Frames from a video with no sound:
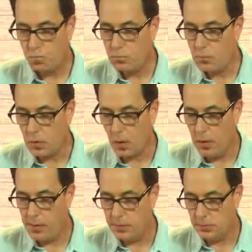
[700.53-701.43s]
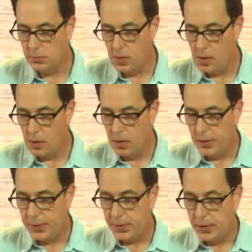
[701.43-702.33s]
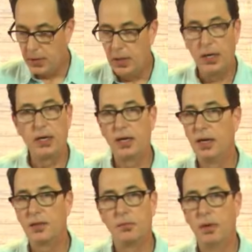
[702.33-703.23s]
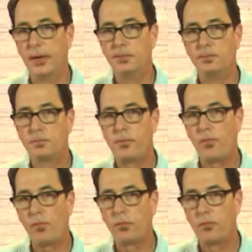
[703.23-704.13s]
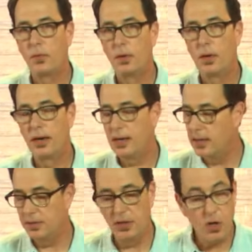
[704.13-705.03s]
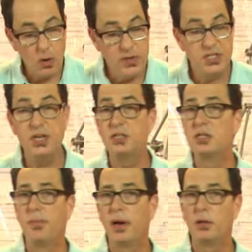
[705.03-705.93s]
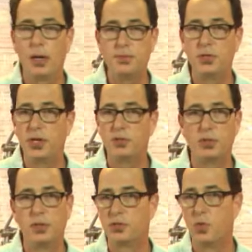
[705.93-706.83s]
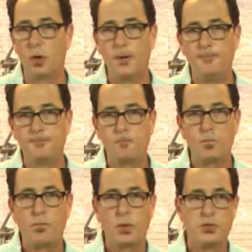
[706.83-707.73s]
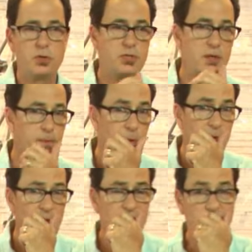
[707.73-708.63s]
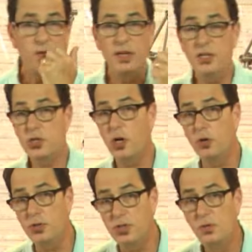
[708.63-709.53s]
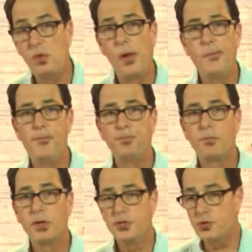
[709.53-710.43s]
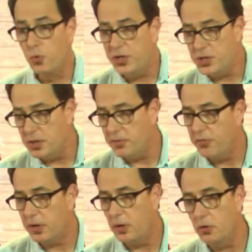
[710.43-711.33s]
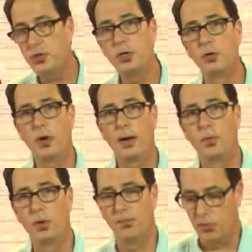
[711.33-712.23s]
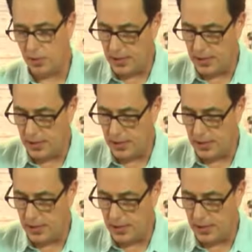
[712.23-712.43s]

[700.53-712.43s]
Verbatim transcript: Speechless. I got nothing, man. I got nothing. You know how easy it is to buy lobster tails at the store? So simple. If you're on the East Coast, just reach into the freaking ocean and grab one and pull